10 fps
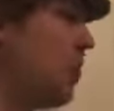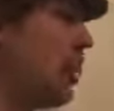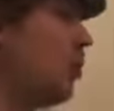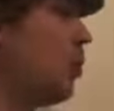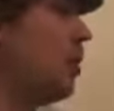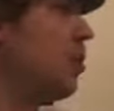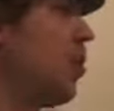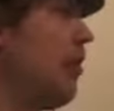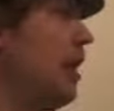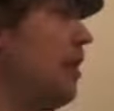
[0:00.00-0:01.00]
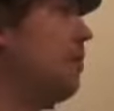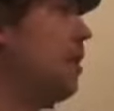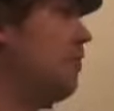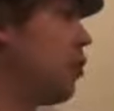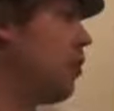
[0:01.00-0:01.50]
with gravity
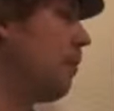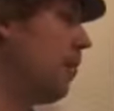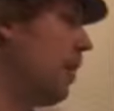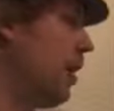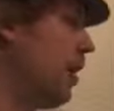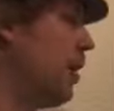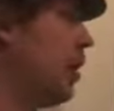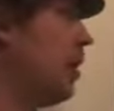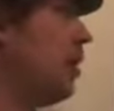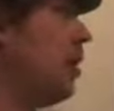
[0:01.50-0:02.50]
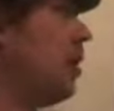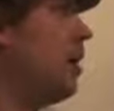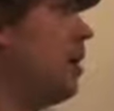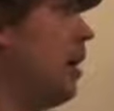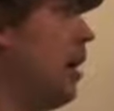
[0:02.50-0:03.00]
lifter.
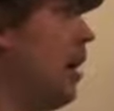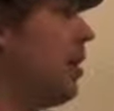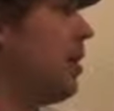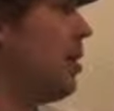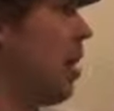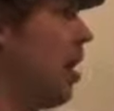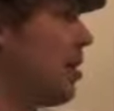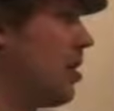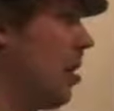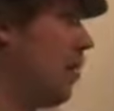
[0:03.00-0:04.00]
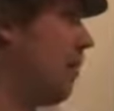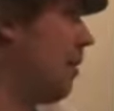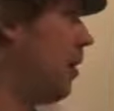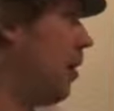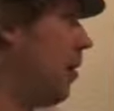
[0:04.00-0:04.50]
There's a lot of stuff
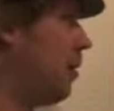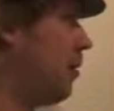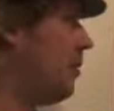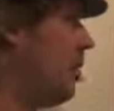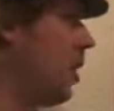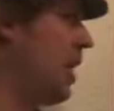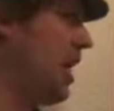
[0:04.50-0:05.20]
you can